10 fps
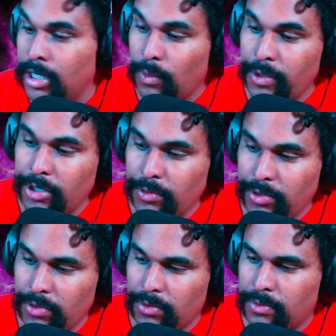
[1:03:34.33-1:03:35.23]
We know
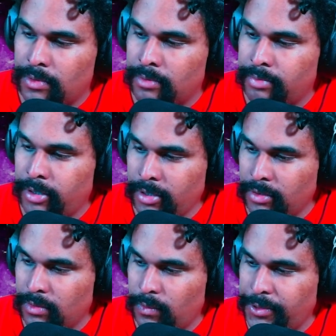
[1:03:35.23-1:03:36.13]
you, but
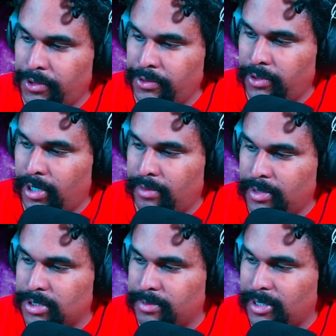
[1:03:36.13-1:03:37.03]
we don't know how
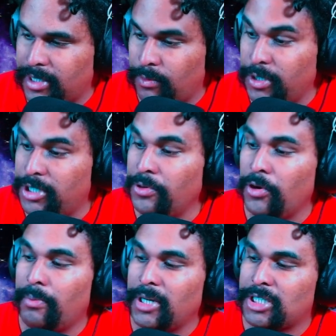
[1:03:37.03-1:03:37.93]
much about that. We don't know
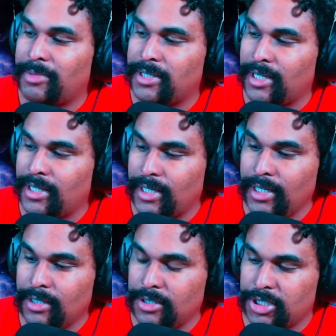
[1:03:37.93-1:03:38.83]
much about that
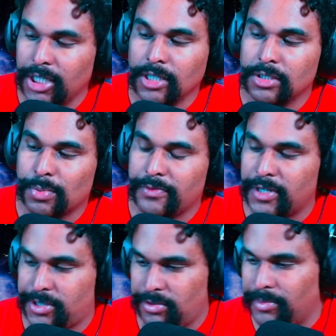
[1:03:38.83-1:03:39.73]
English English
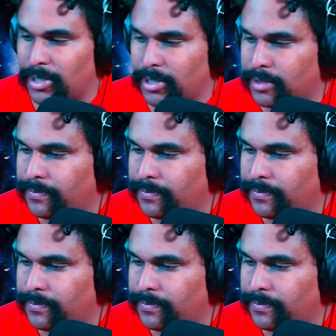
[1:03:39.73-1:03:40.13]
professor you married.